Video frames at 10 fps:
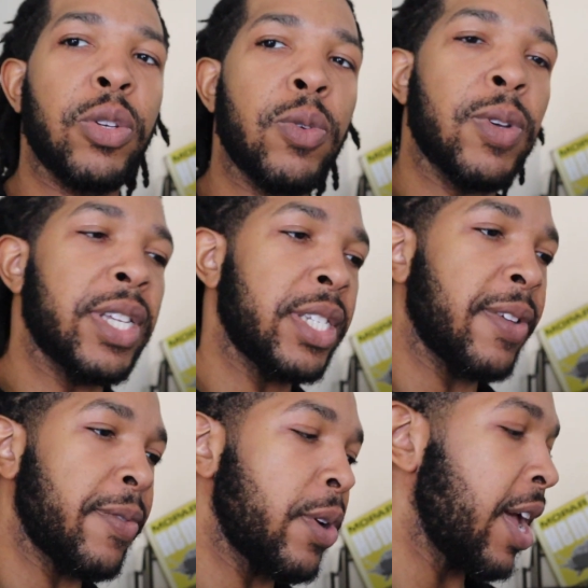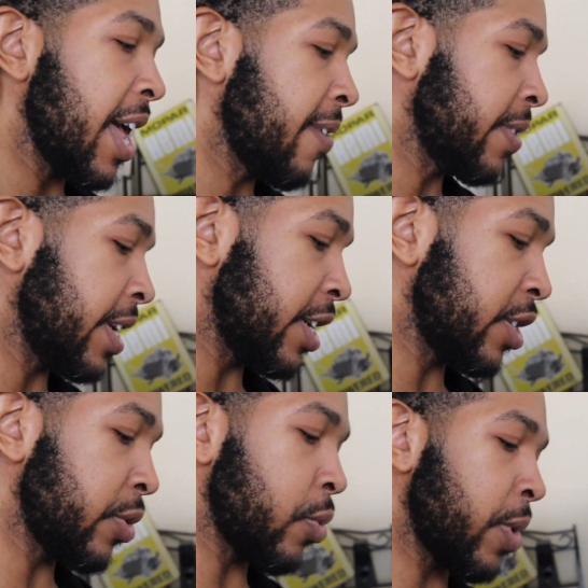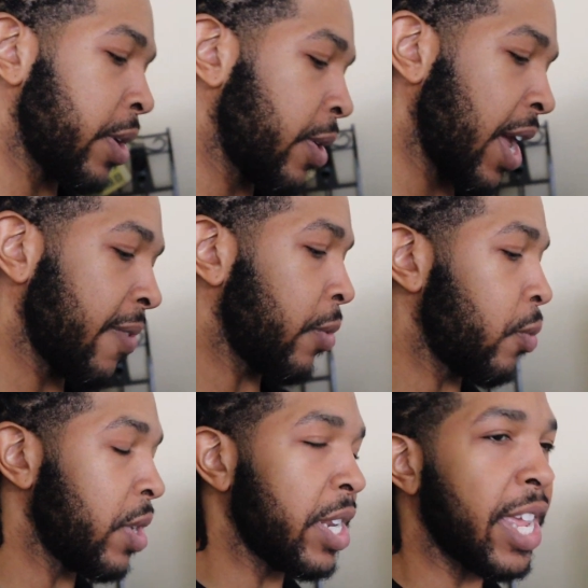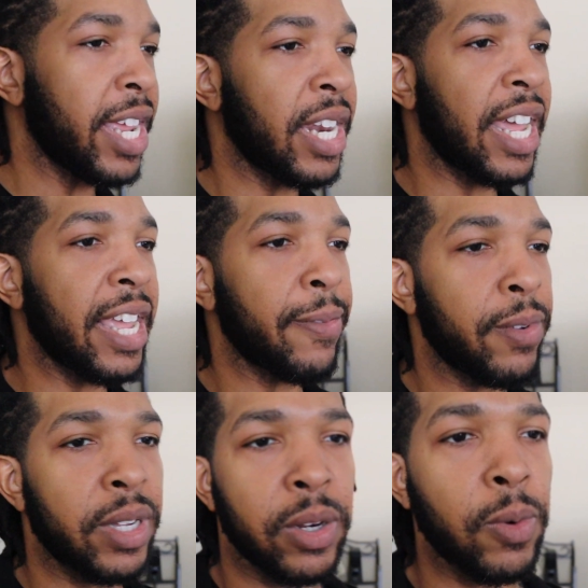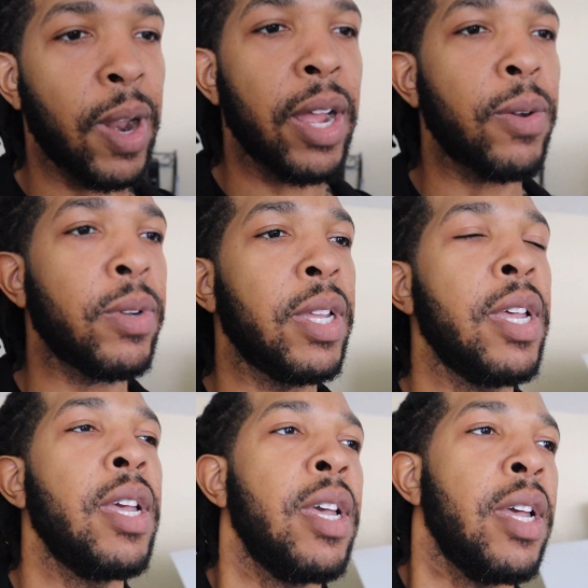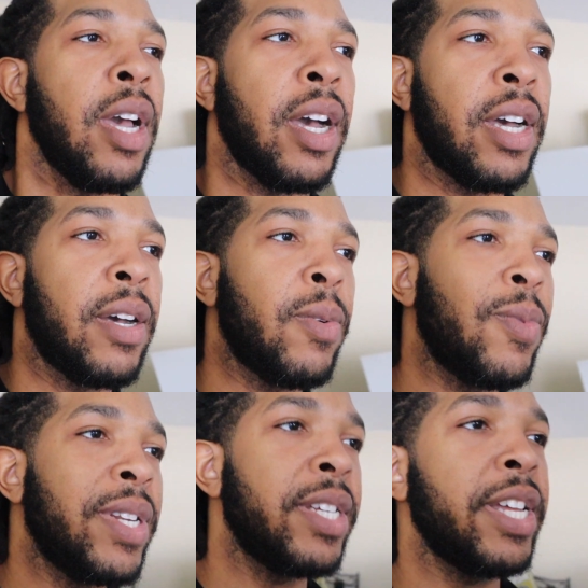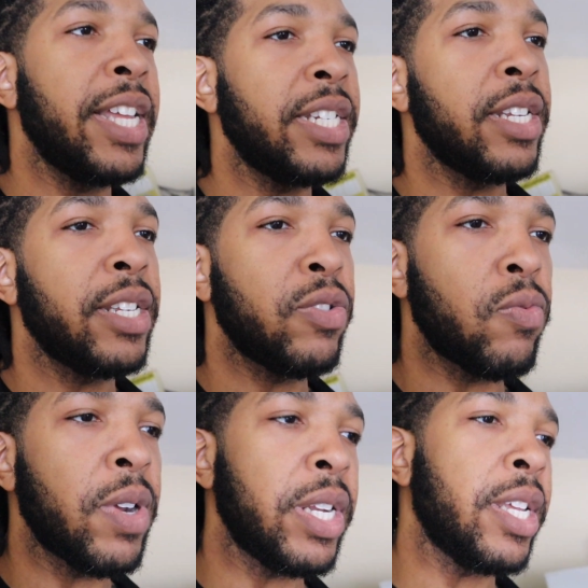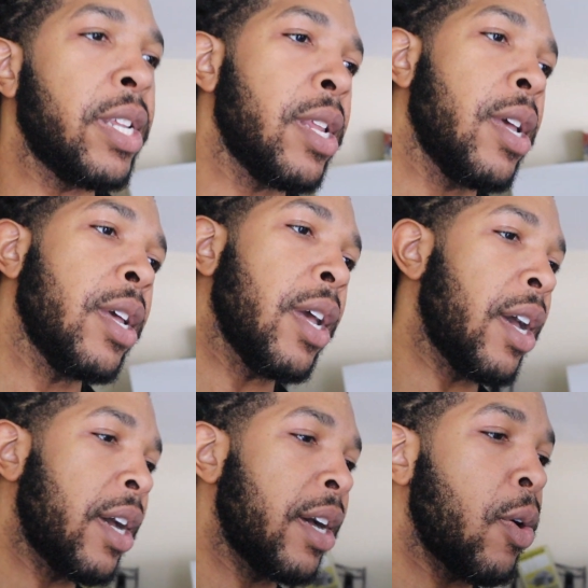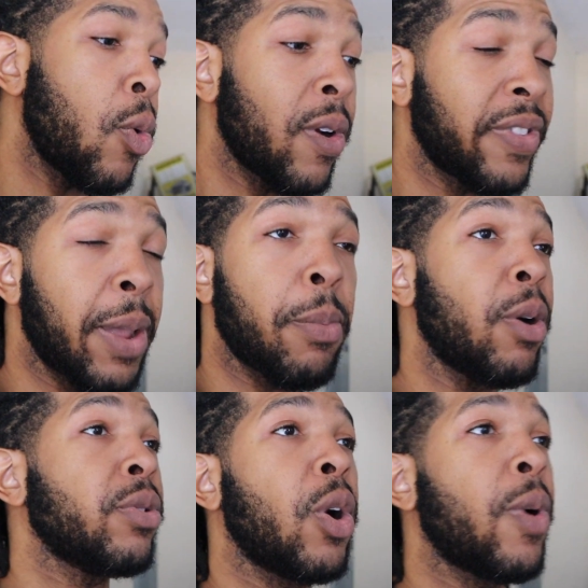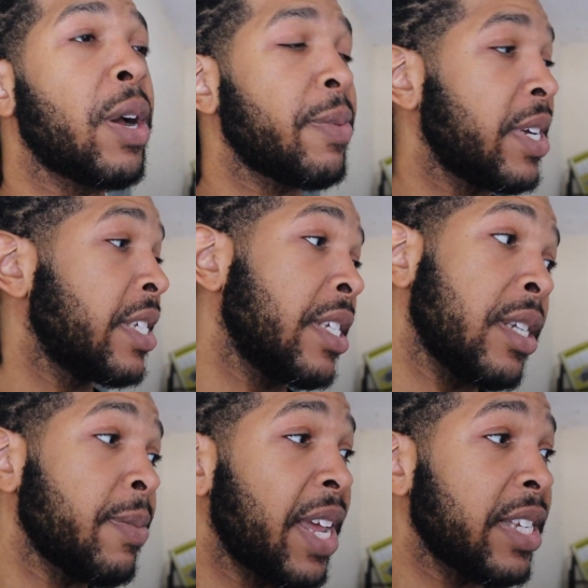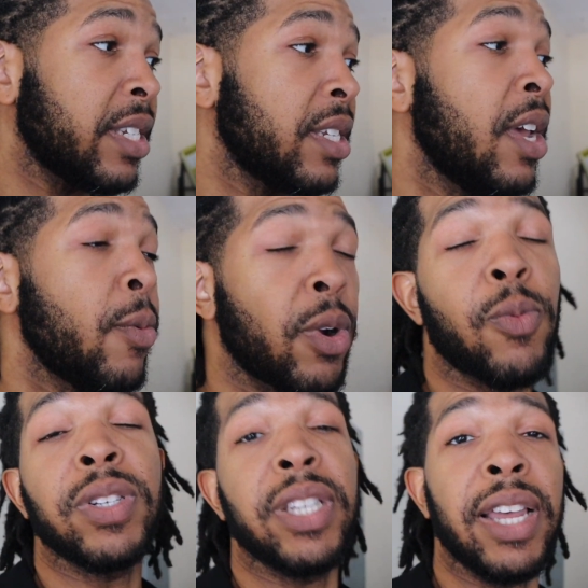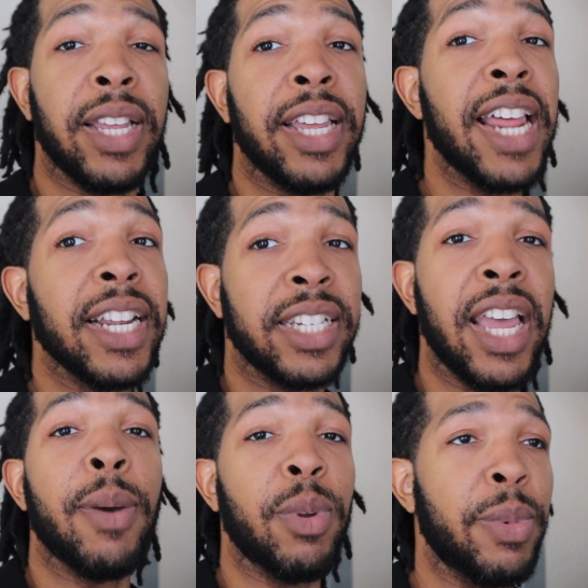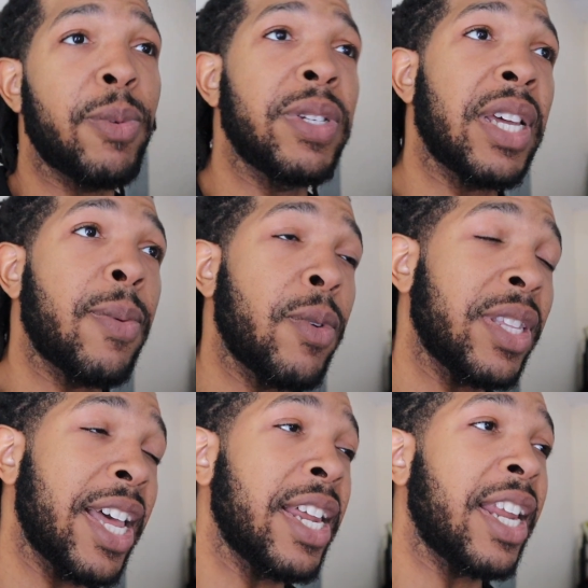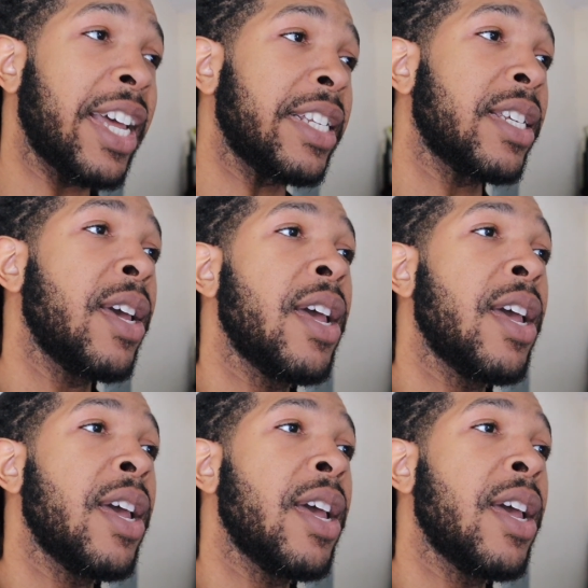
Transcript: do is, if you're having an issue where you're having one headlight flicker out when the engine is running, or if they both go out, because in some cases, it actually happened to me one time where the headlights